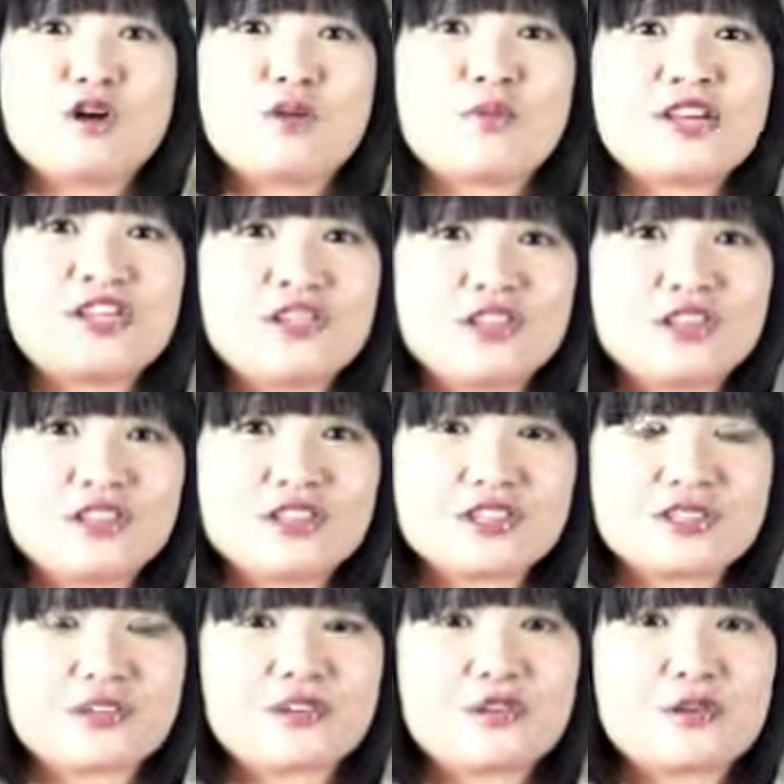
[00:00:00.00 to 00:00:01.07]
We do this
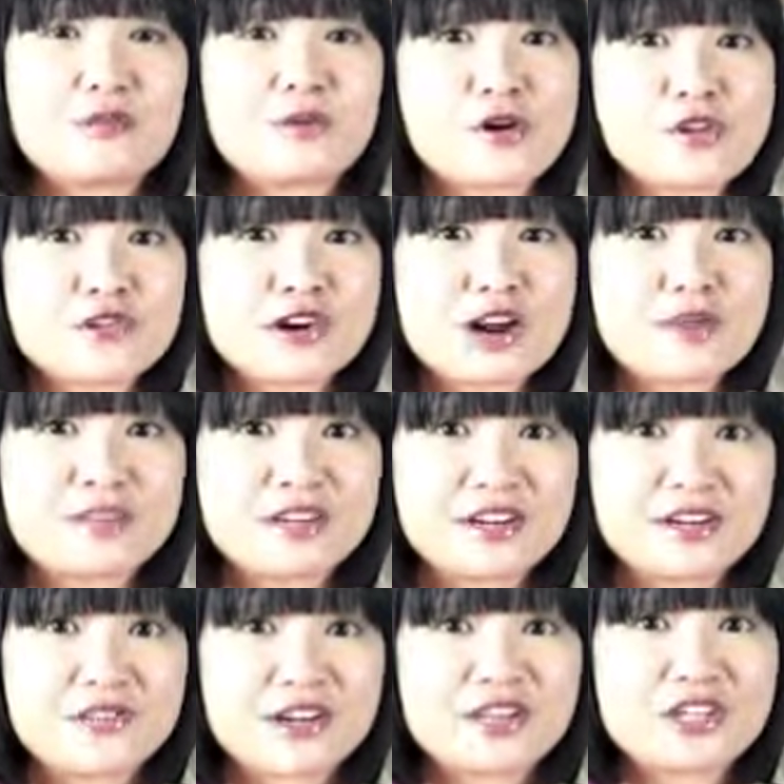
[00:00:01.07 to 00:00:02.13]
through a program that
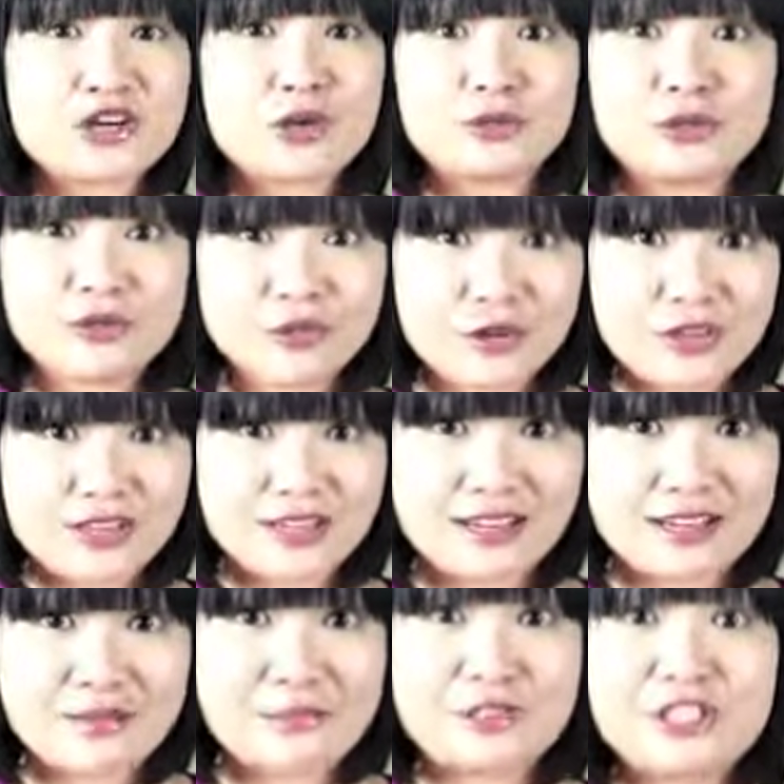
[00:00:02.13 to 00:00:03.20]
I run called the Growth
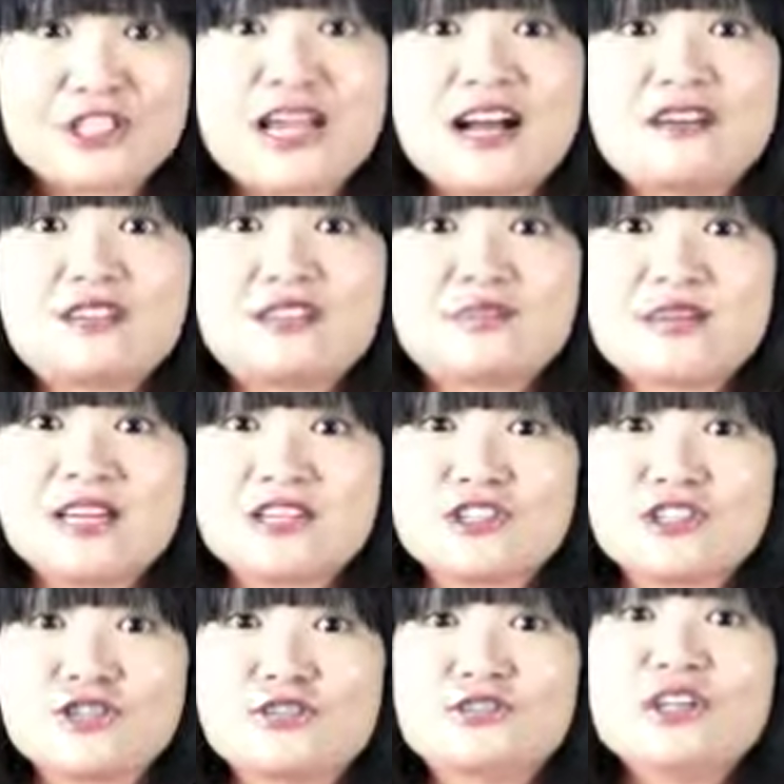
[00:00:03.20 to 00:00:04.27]
Club, which allows me
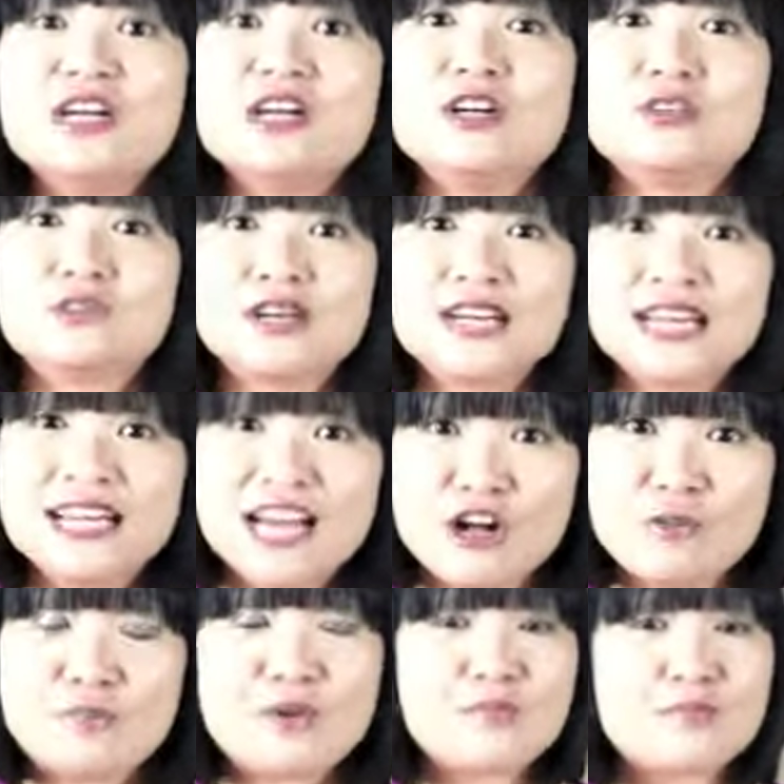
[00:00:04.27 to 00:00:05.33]
to really
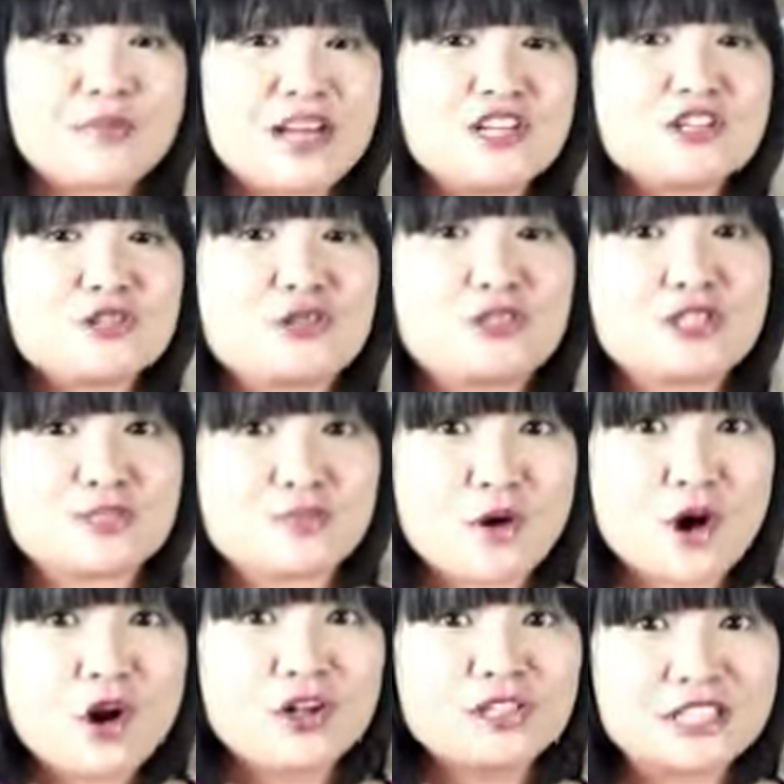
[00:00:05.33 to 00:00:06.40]
help and mentor small,